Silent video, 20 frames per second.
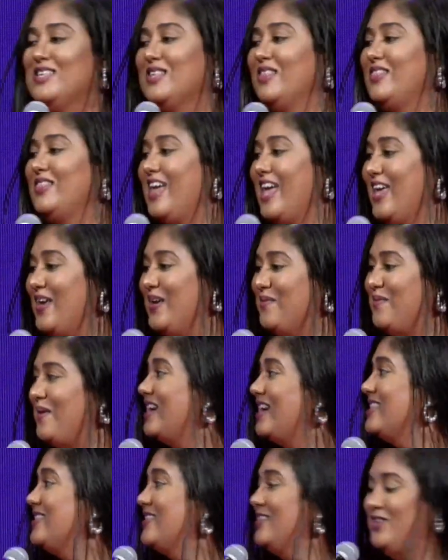Thank you,
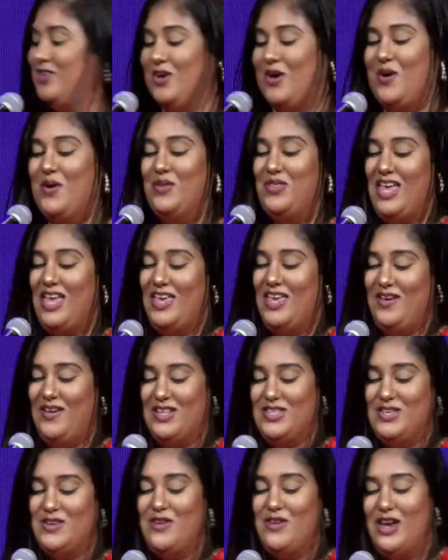Pastor Joe. Thank you,
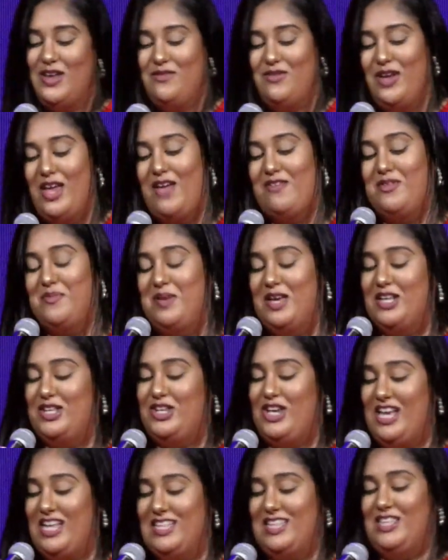Auntie Reen, for giving me a
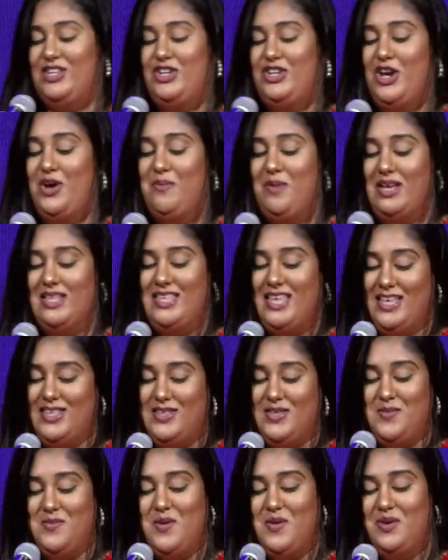chance to share my
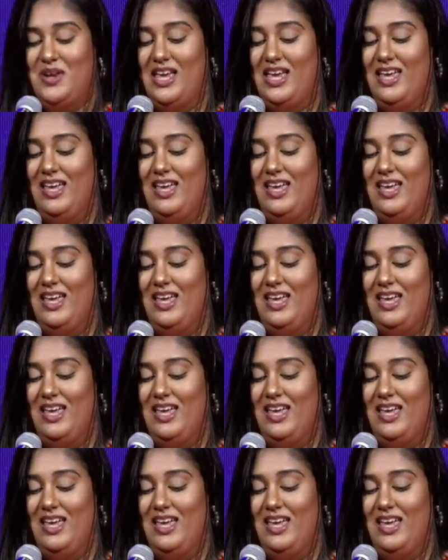testimony.